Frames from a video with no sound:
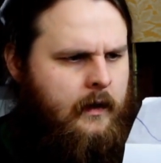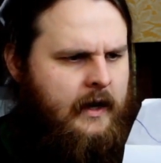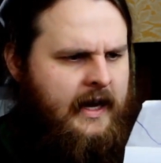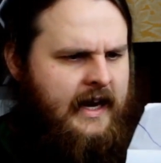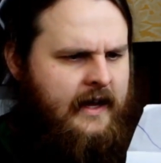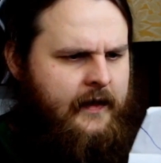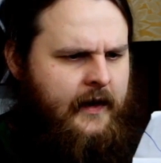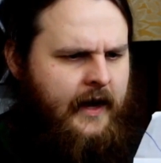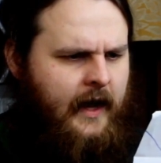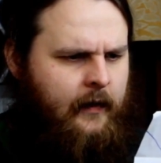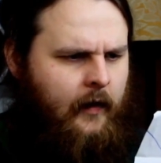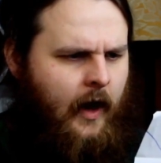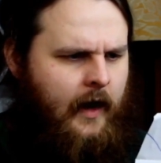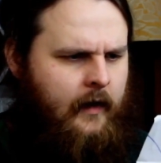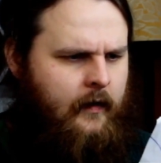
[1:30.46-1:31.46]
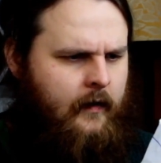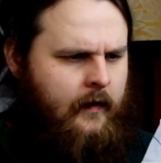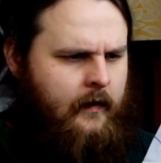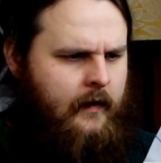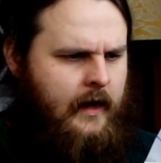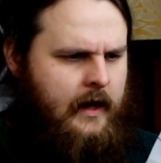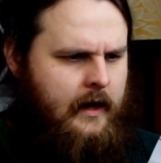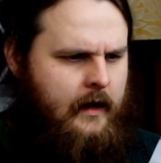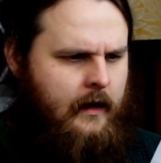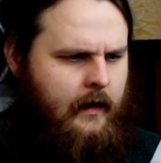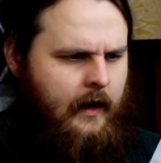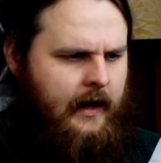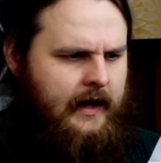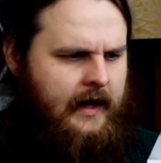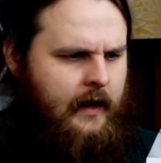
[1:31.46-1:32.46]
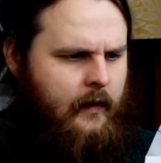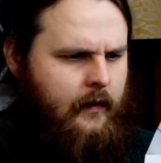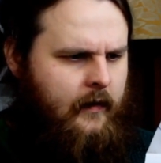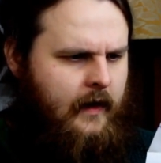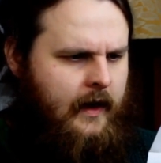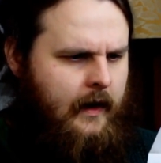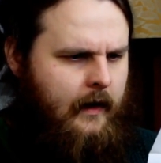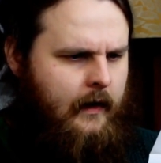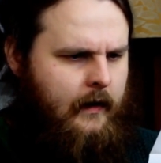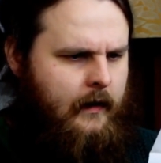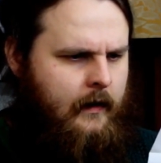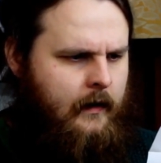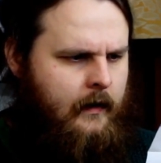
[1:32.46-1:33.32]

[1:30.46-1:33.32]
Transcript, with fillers: He that has eyes to see, and ears to hear,